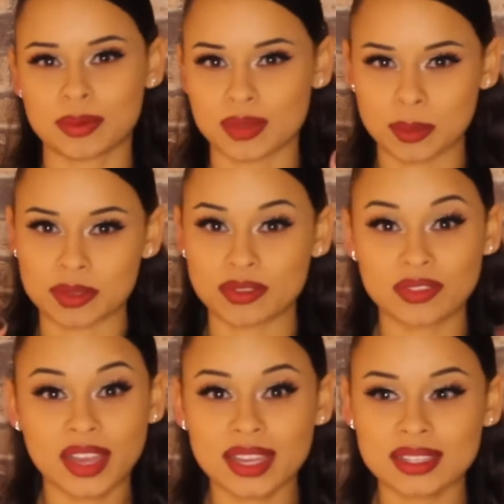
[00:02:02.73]
someone's
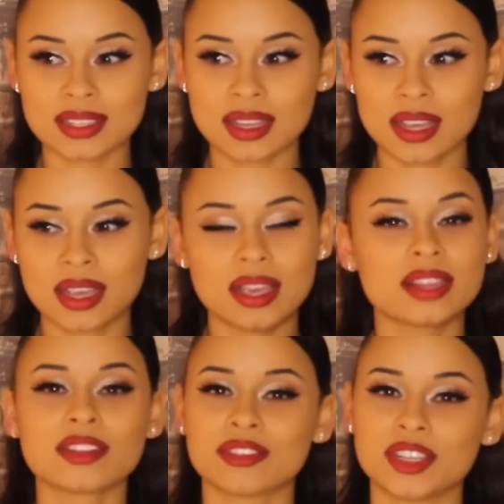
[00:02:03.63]
face and
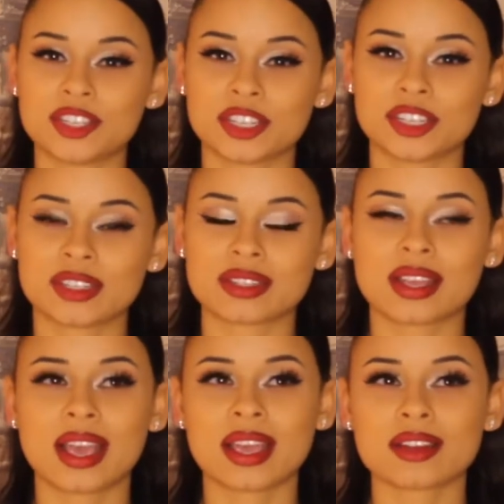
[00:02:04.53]
their features,
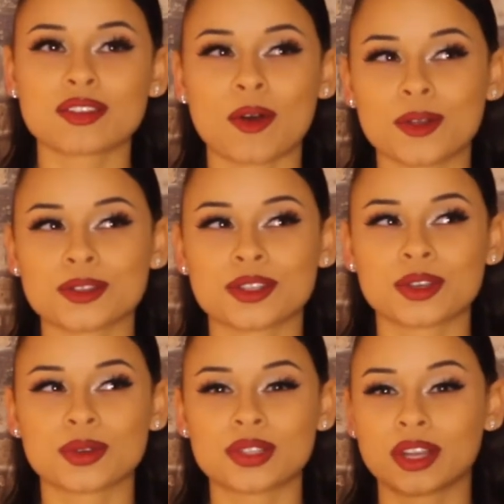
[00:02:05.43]
and
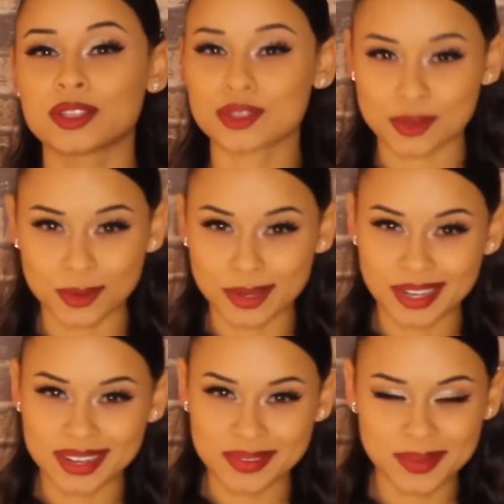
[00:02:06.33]
also tell a
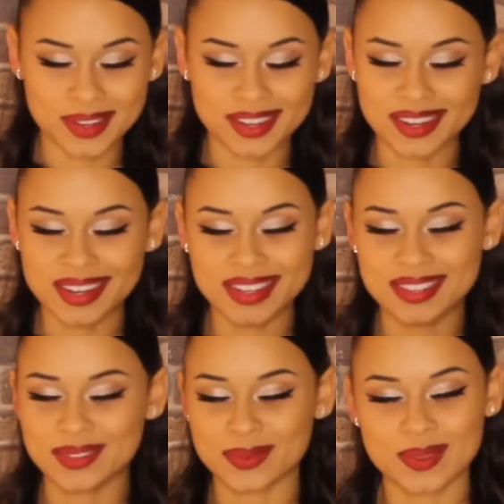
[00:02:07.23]
story, whether
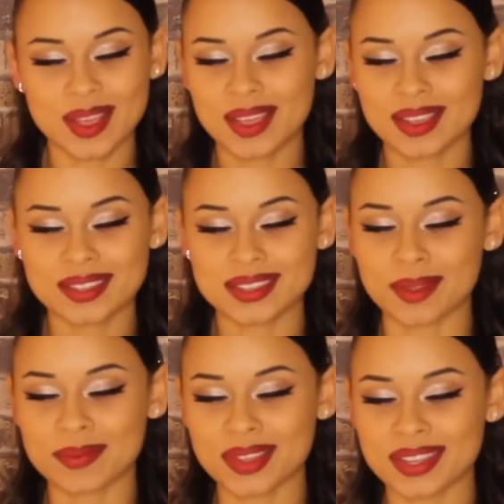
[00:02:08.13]
it's
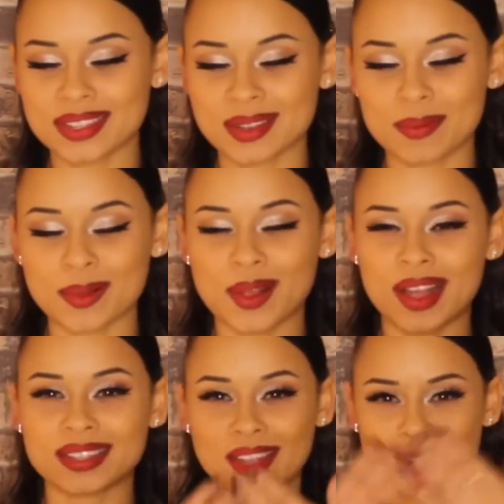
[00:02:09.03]
something as simple
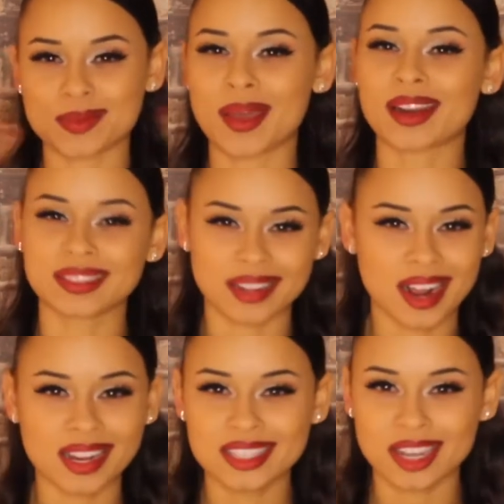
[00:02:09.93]
as how dramatic their
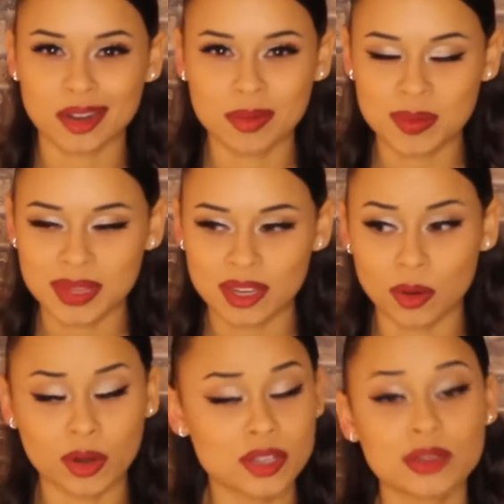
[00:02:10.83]
eyeshadow may be,
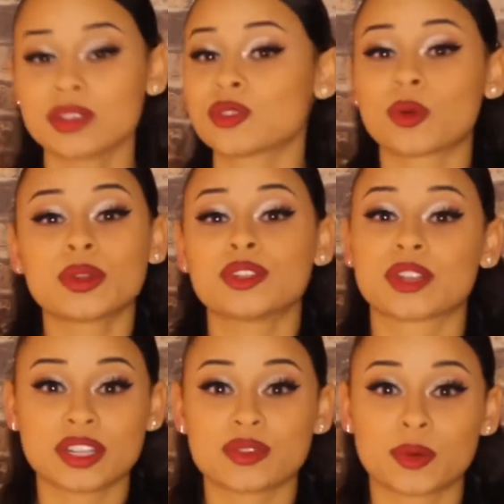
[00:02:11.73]
or you can totally
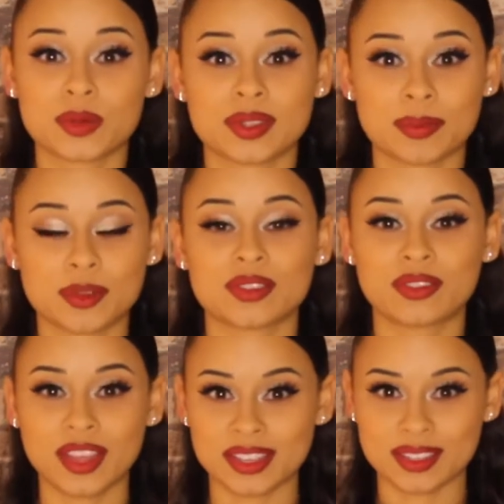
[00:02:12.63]
transform someone's
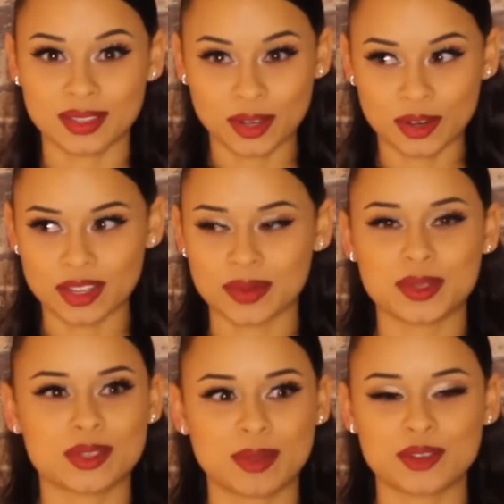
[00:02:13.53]
face, literally,
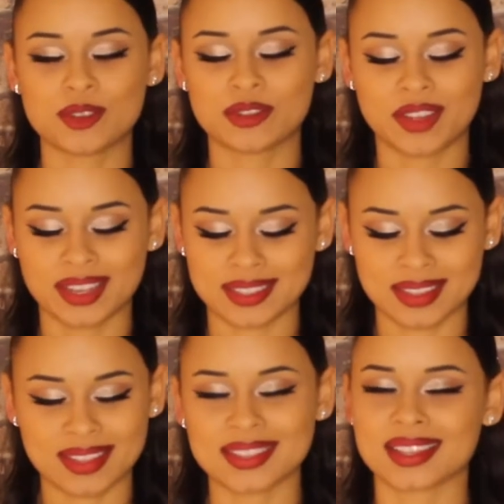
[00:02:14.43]
with special effects
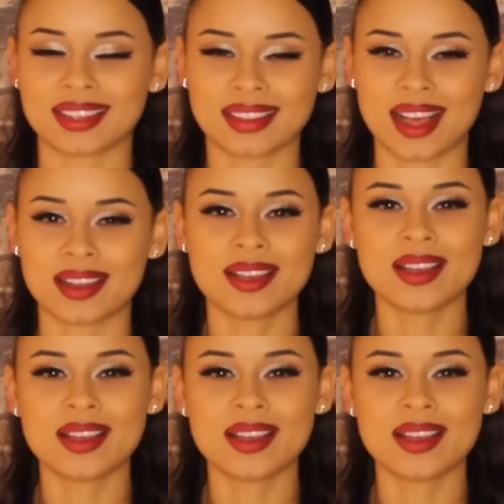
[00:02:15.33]
and things like that.